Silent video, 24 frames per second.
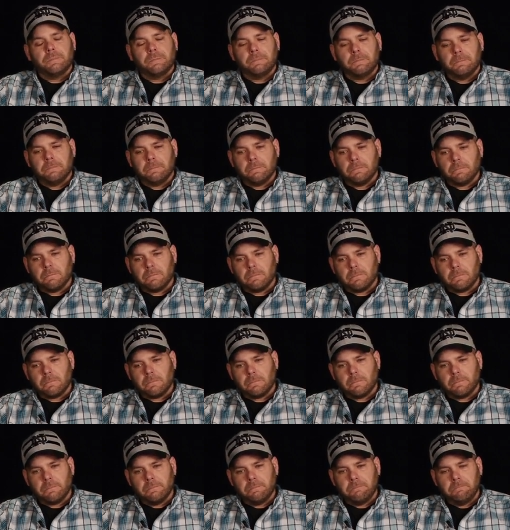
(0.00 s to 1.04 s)

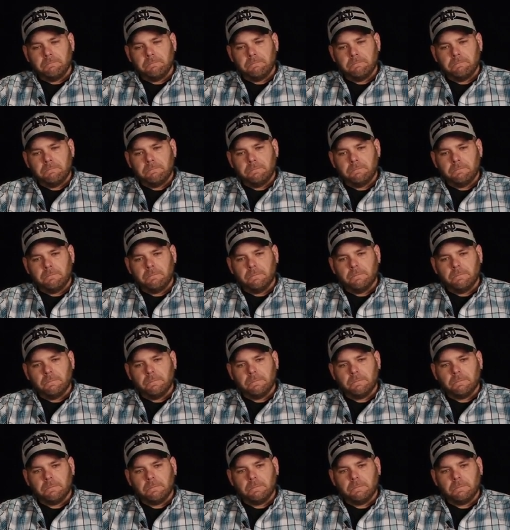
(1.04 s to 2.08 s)

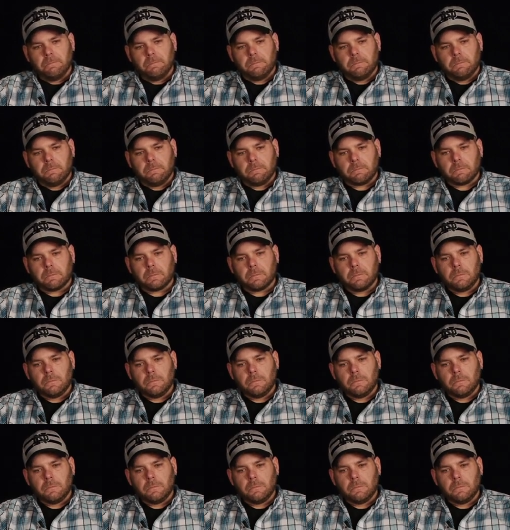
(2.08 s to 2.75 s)
Nothing is said.